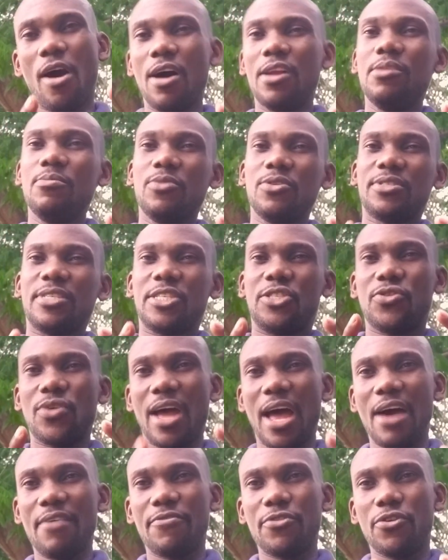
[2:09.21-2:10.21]
animals that you
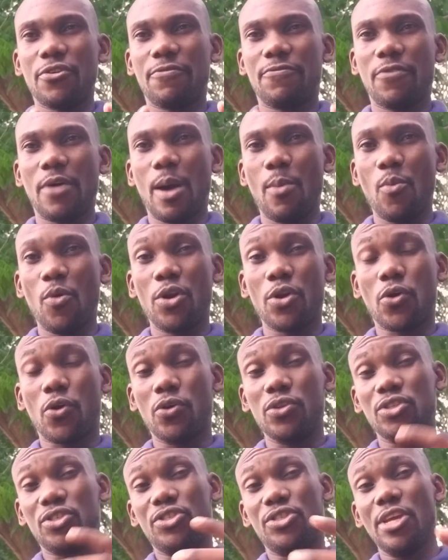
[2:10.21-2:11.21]
have in your farm will
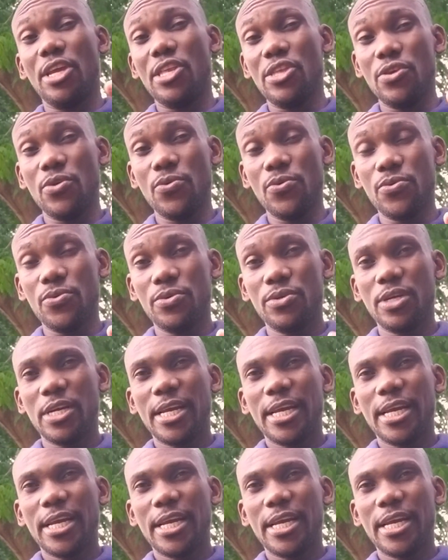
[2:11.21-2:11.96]
continue